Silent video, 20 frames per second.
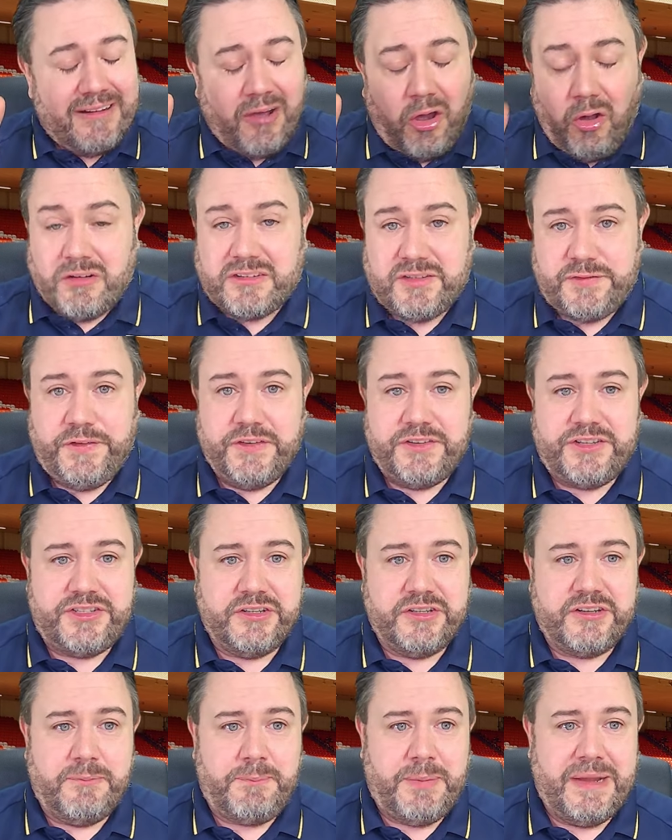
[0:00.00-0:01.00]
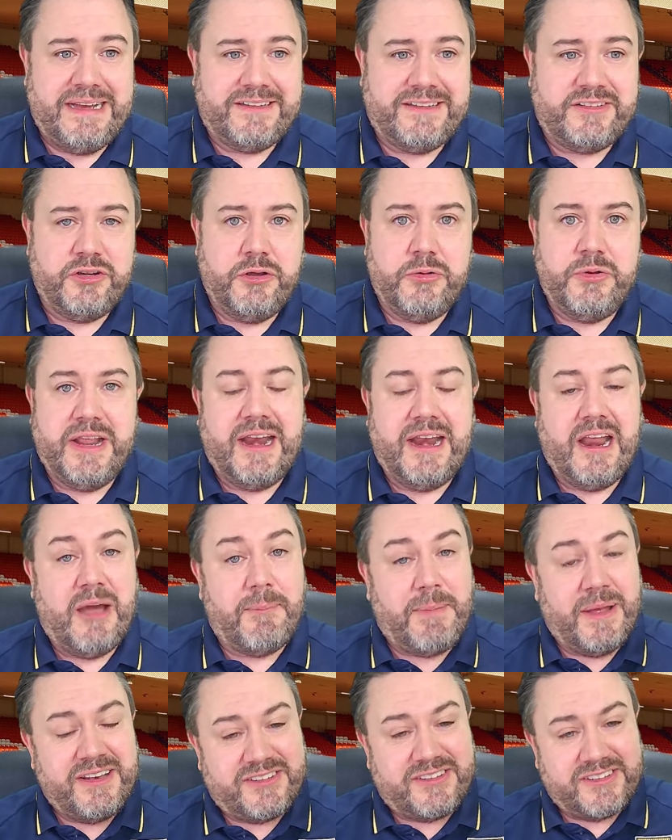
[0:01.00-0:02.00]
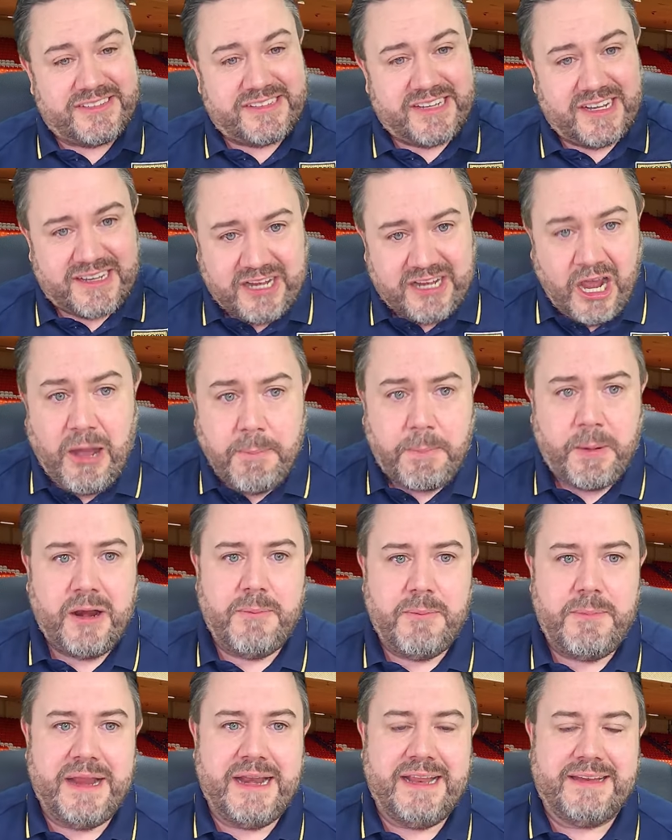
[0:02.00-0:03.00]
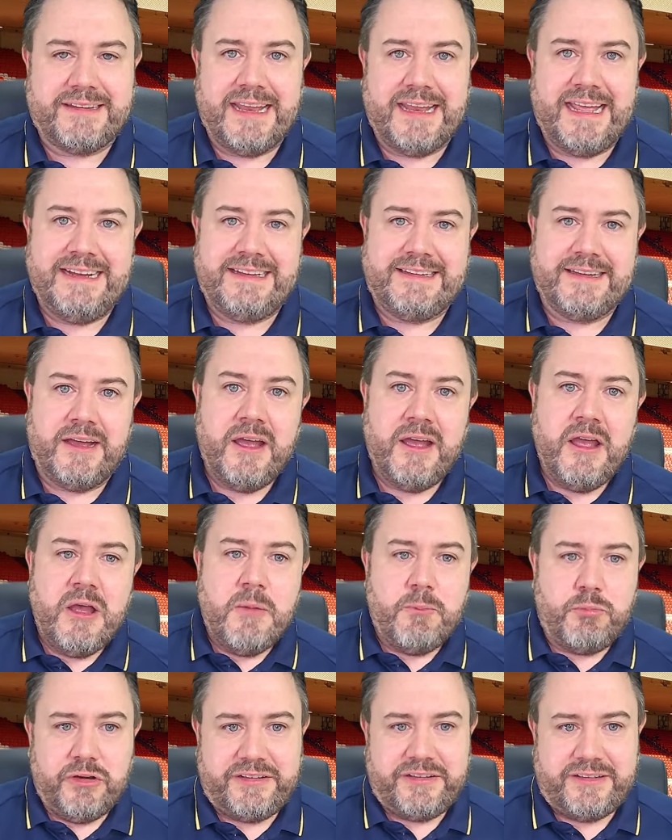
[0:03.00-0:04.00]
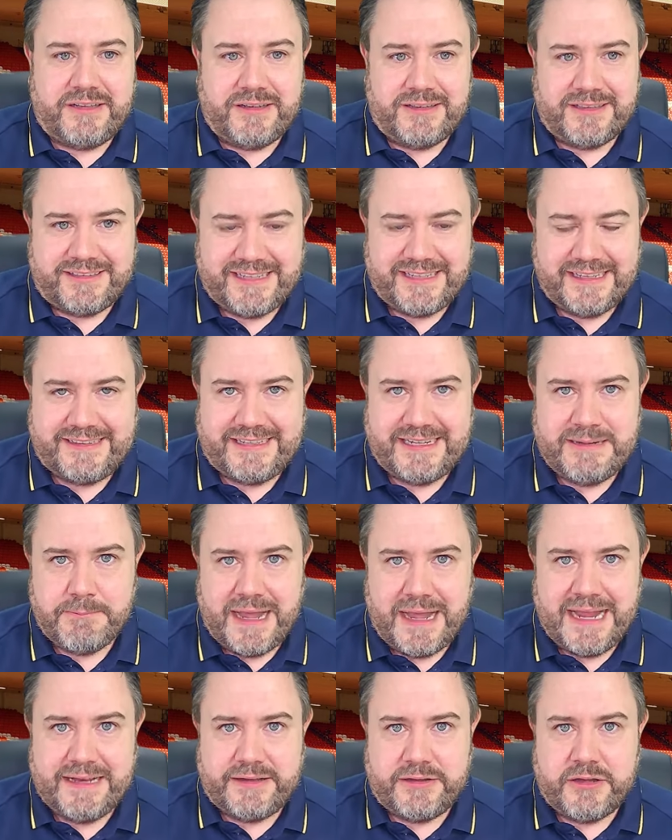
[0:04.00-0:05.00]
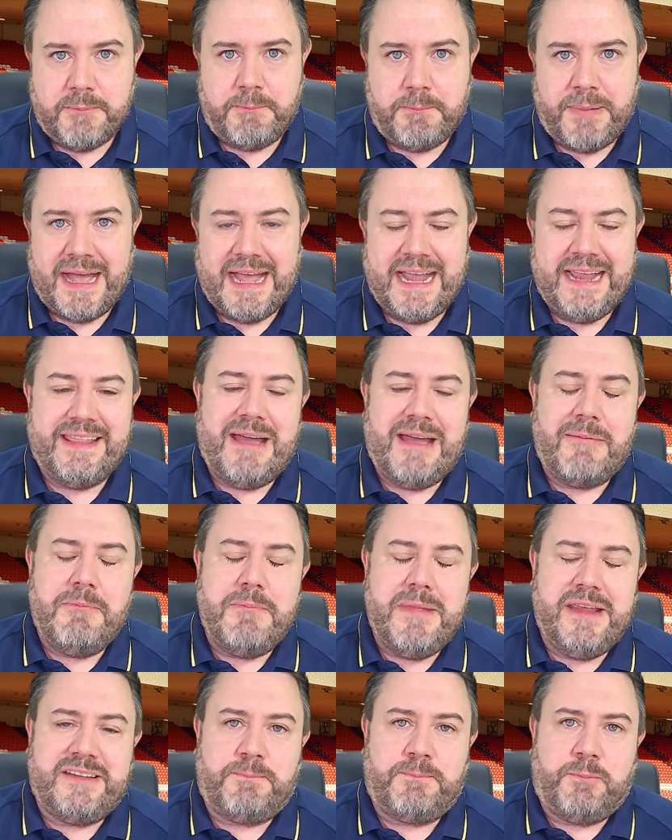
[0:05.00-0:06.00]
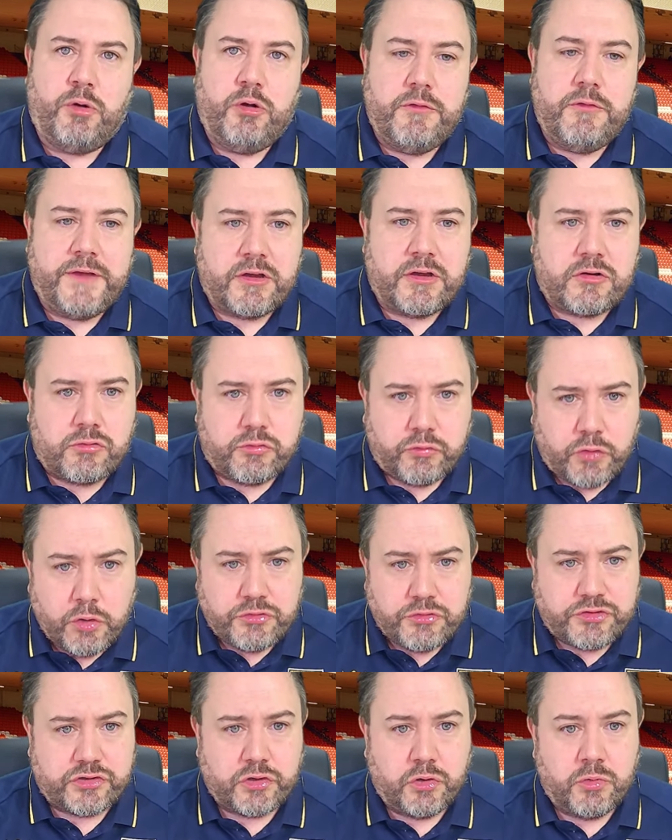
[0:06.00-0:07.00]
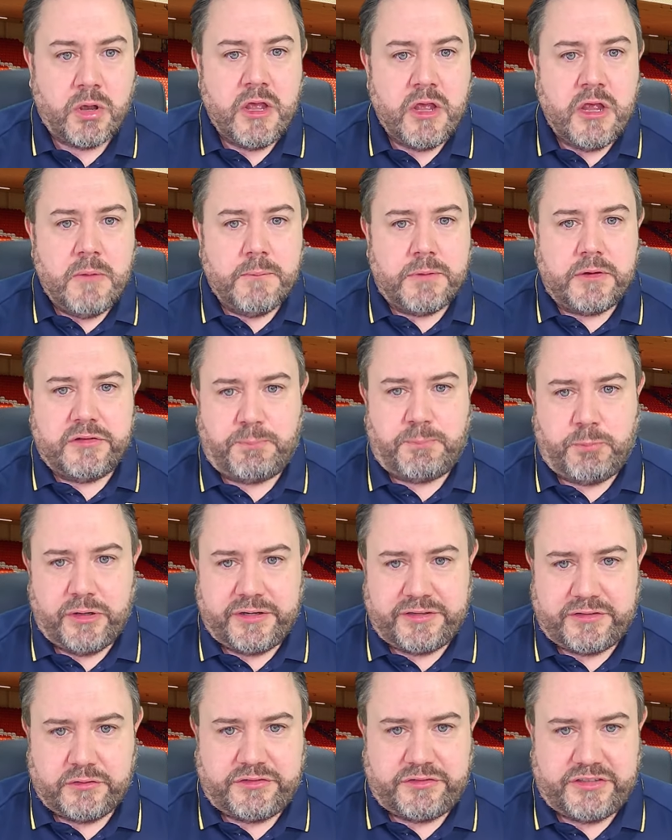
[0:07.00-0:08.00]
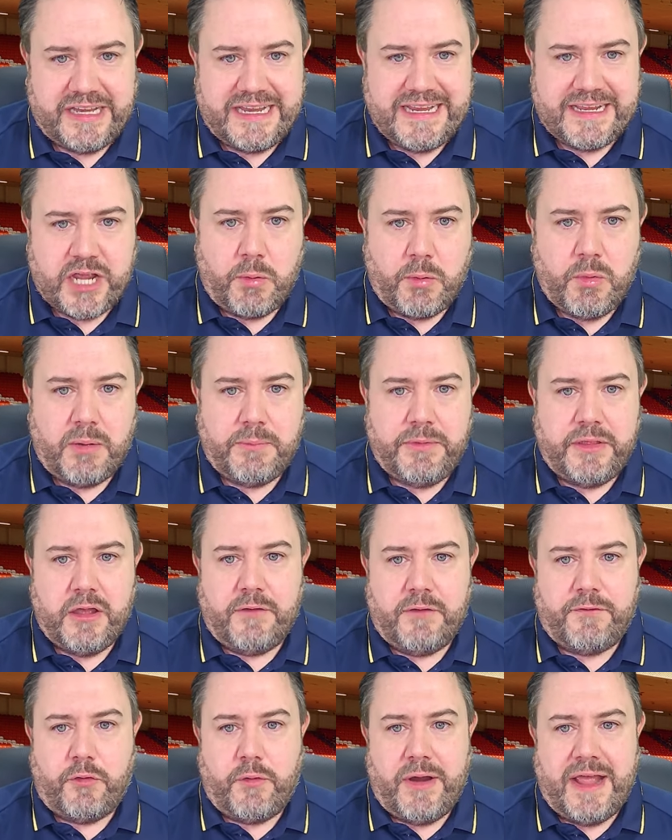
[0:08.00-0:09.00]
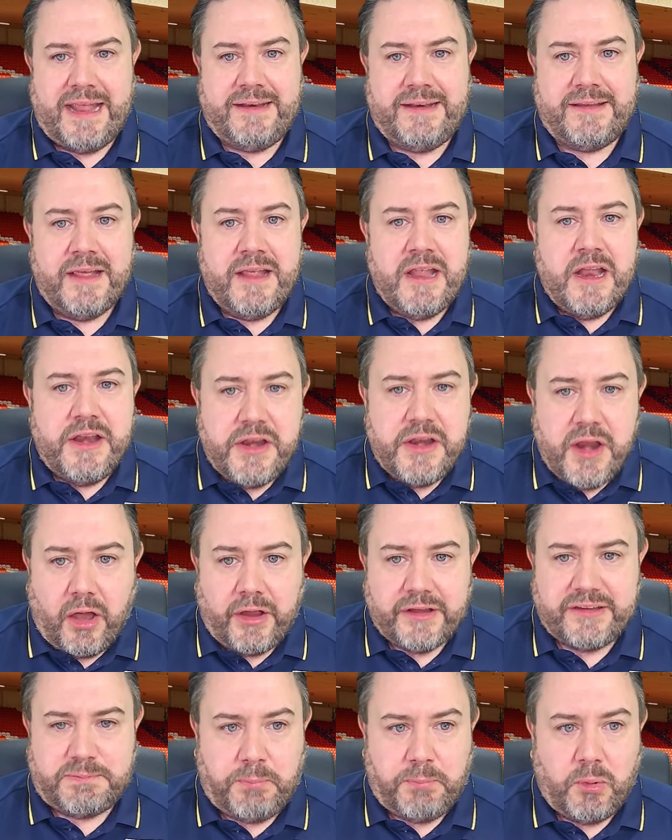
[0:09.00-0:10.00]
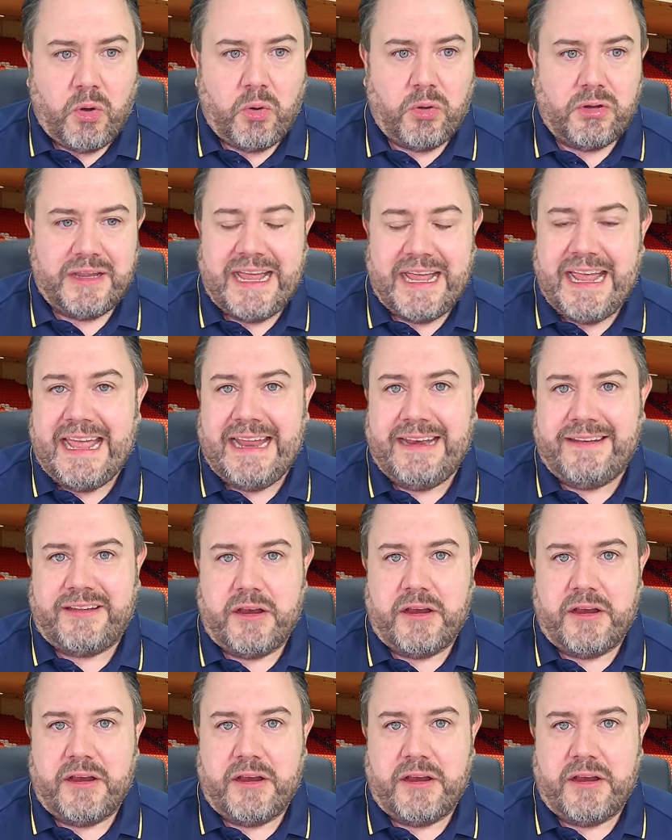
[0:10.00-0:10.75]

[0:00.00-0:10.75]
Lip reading: Oxford should have been 2-0 up, and just a couple of minutes later, Bristol City made them pay. That miss proving crucial, because Bristol City go up the other end. Knight's ball into the